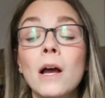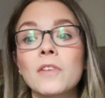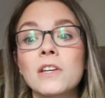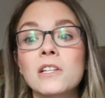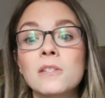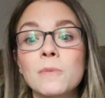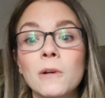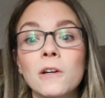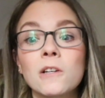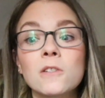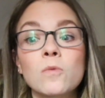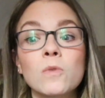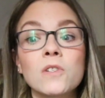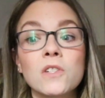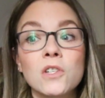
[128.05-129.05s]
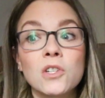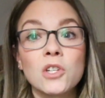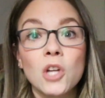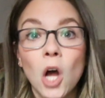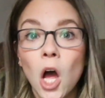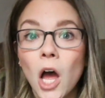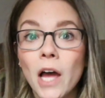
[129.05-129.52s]
The experience was
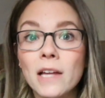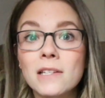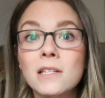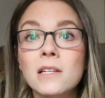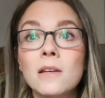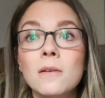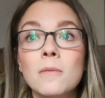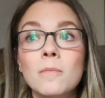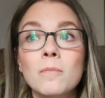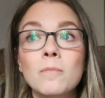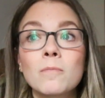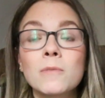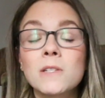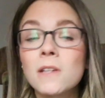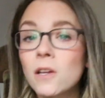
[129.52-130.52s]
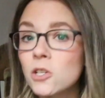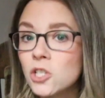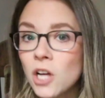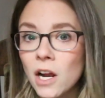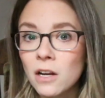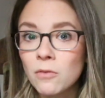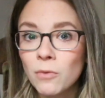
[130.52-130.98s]
not
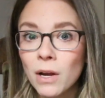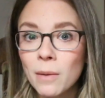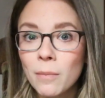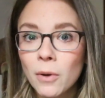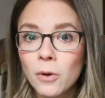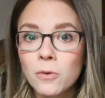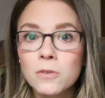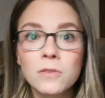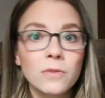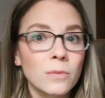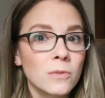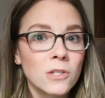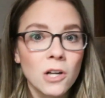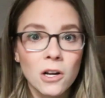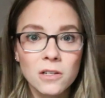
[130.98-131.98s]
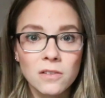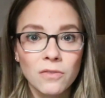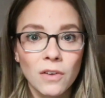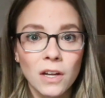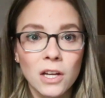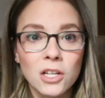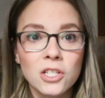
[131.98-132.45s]
sunshine and rainbows from start to
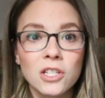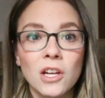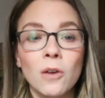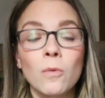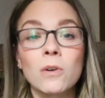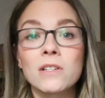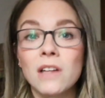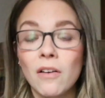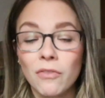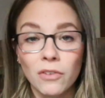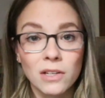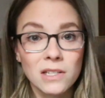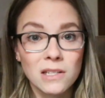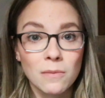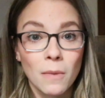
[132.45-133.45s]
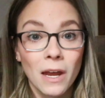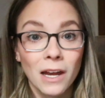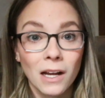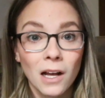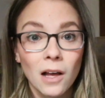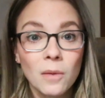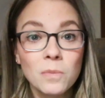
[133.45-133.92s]
finish. There were definitely some
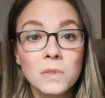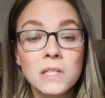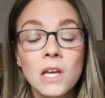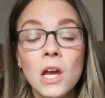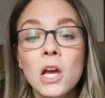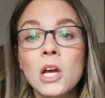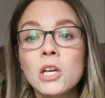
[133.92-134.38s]
hiccups.